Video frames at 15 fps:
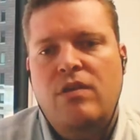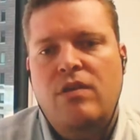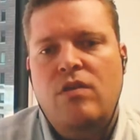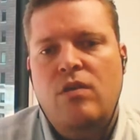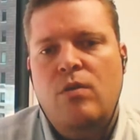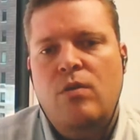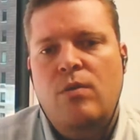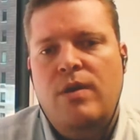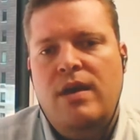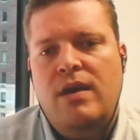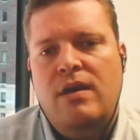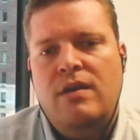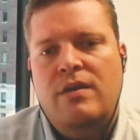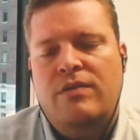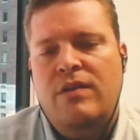to do
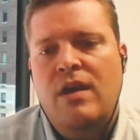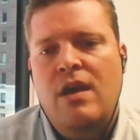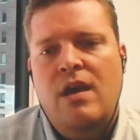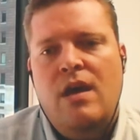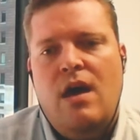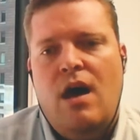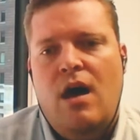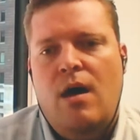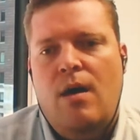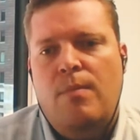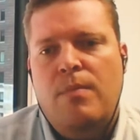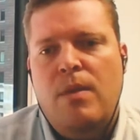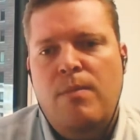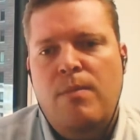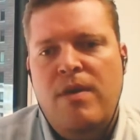is um,
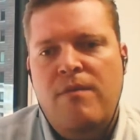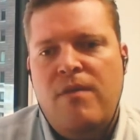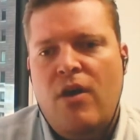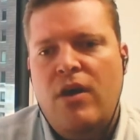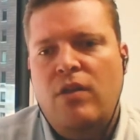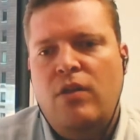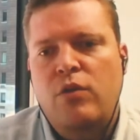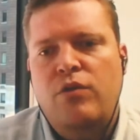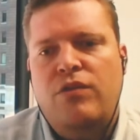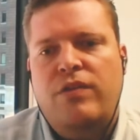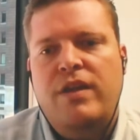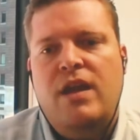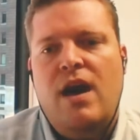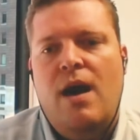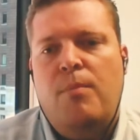be very
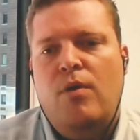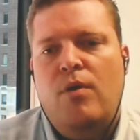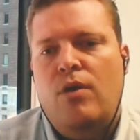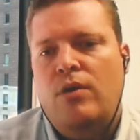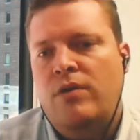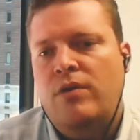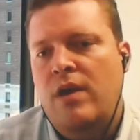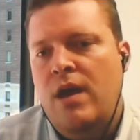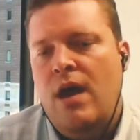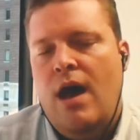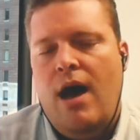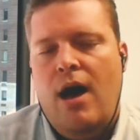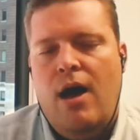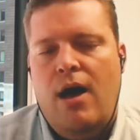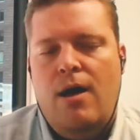loosely coupled,
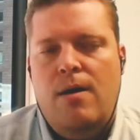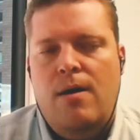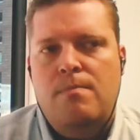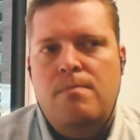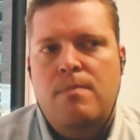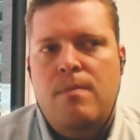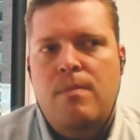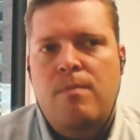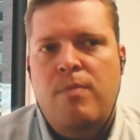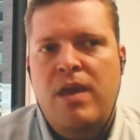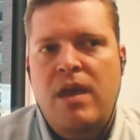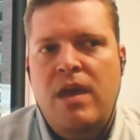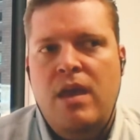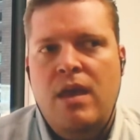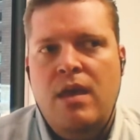um,
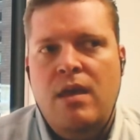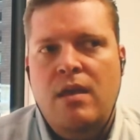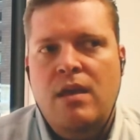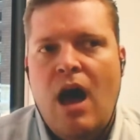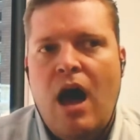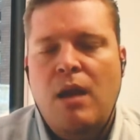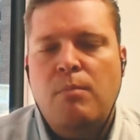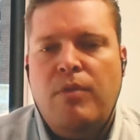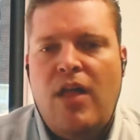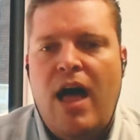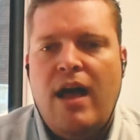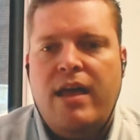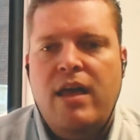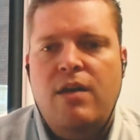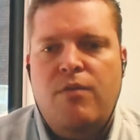be
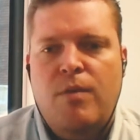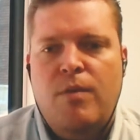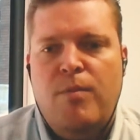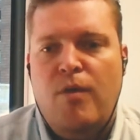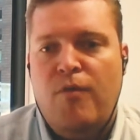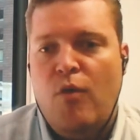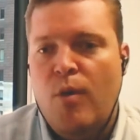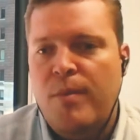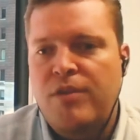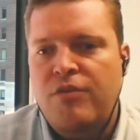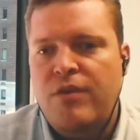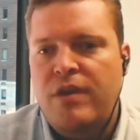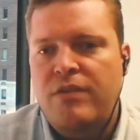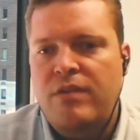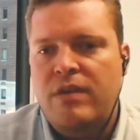non-blocking for performance
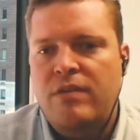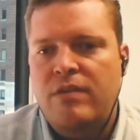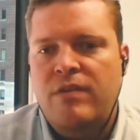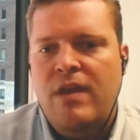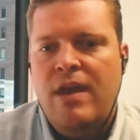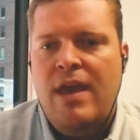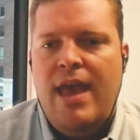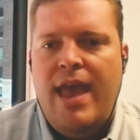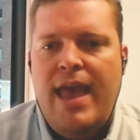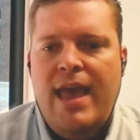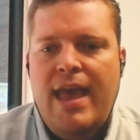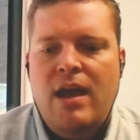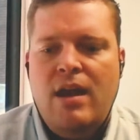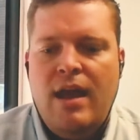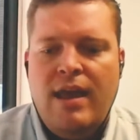reasons,
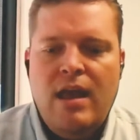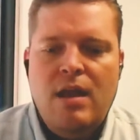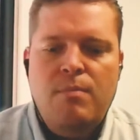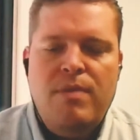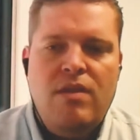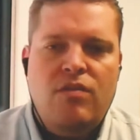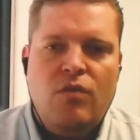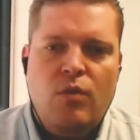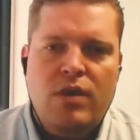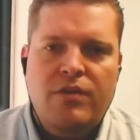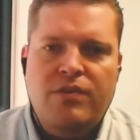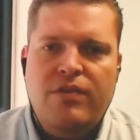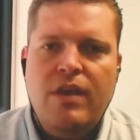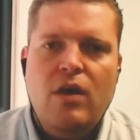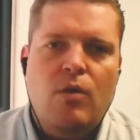and again, be sort of
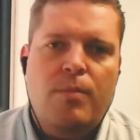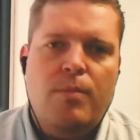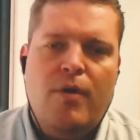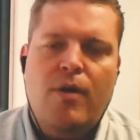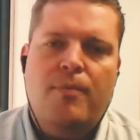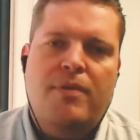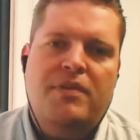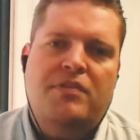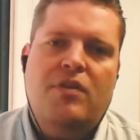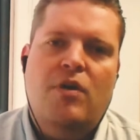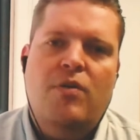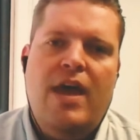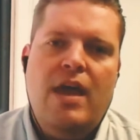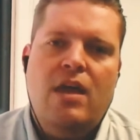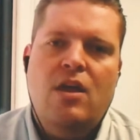single purpose so
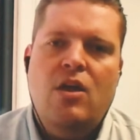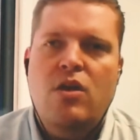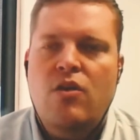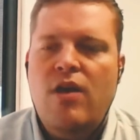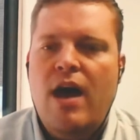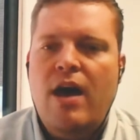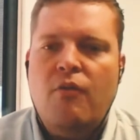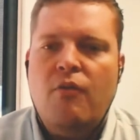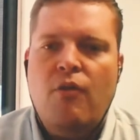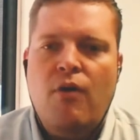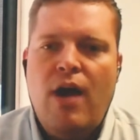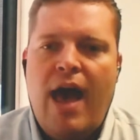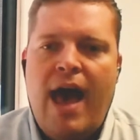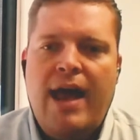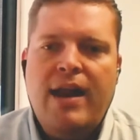that you know, you're not
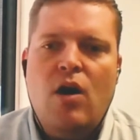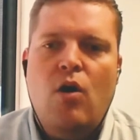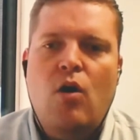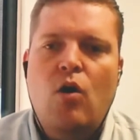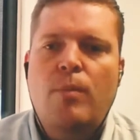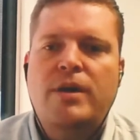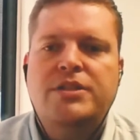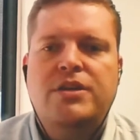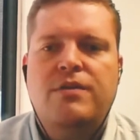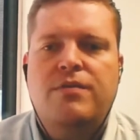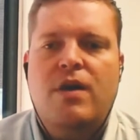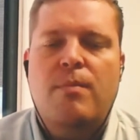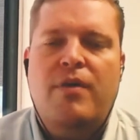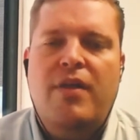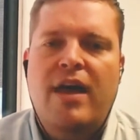adding a whole bunch of
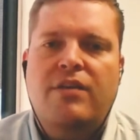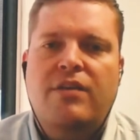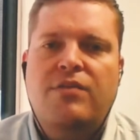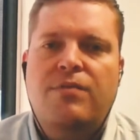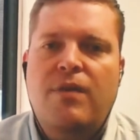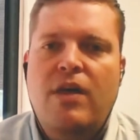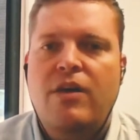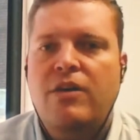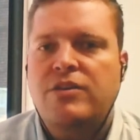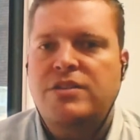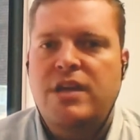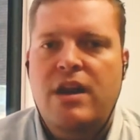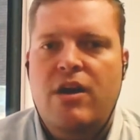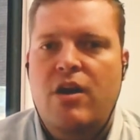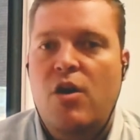complex failure
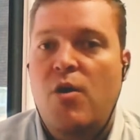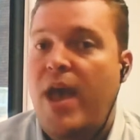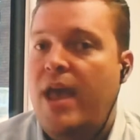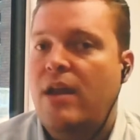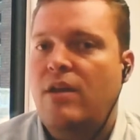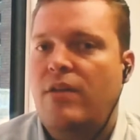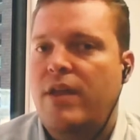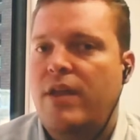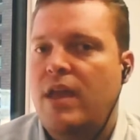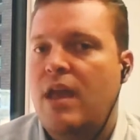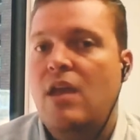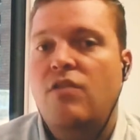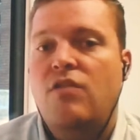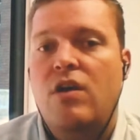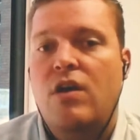scenario handling
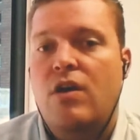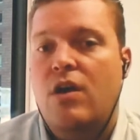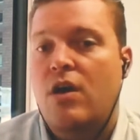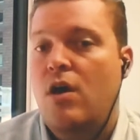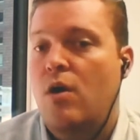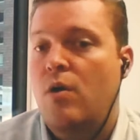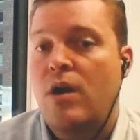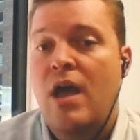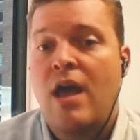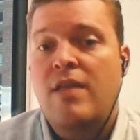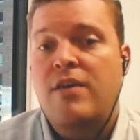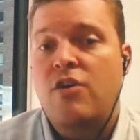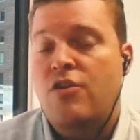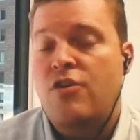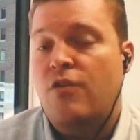into your code.
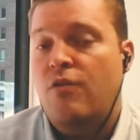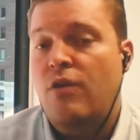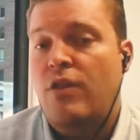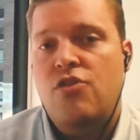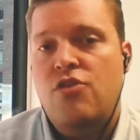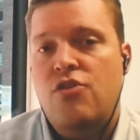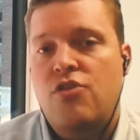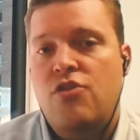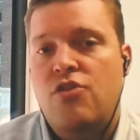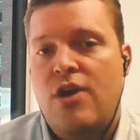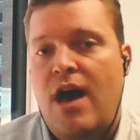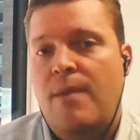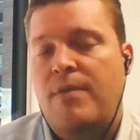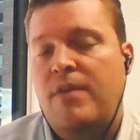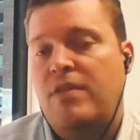They should really just do
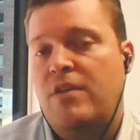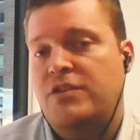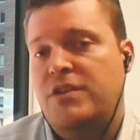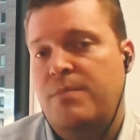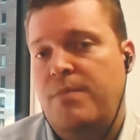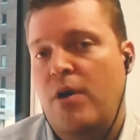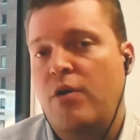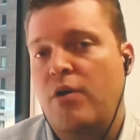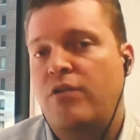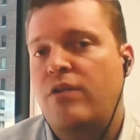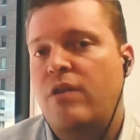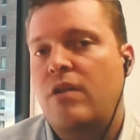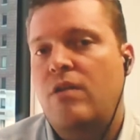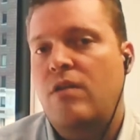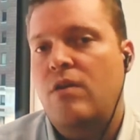the job that they're
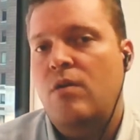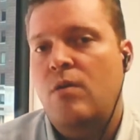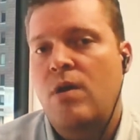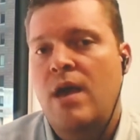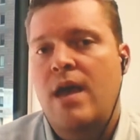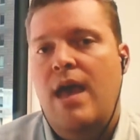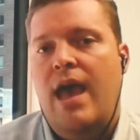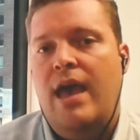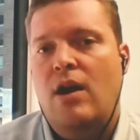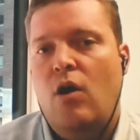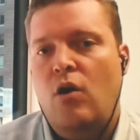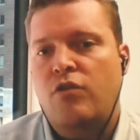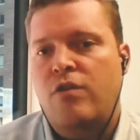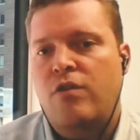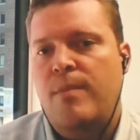supposed to do and
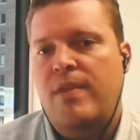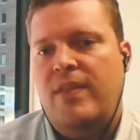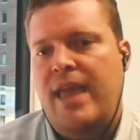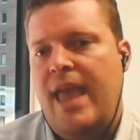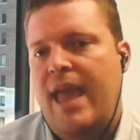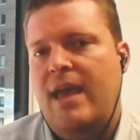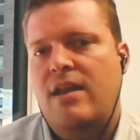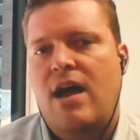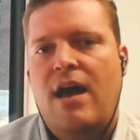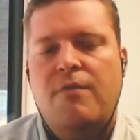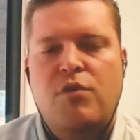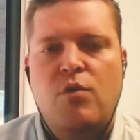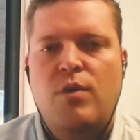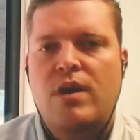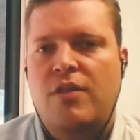ultimately hand off
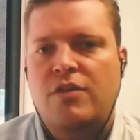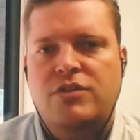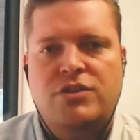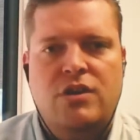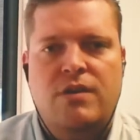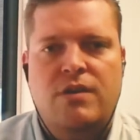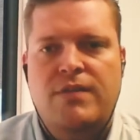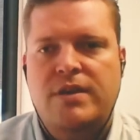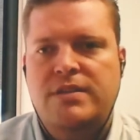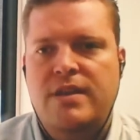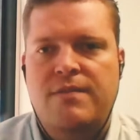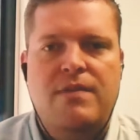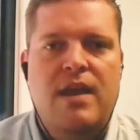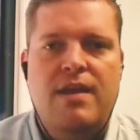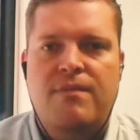to another service
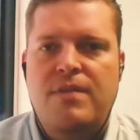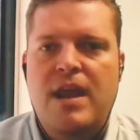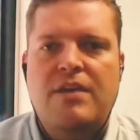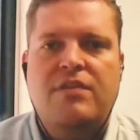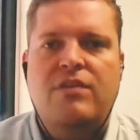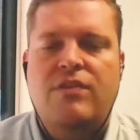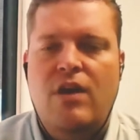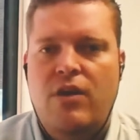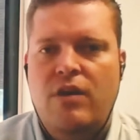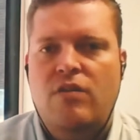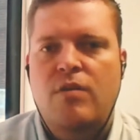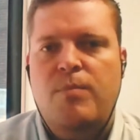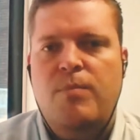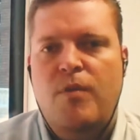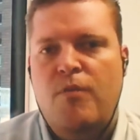if, if necessary
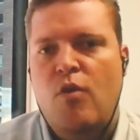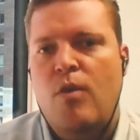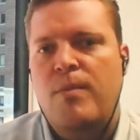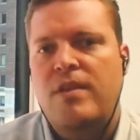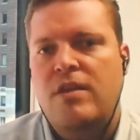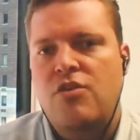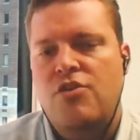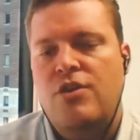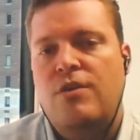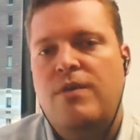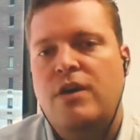to perform additional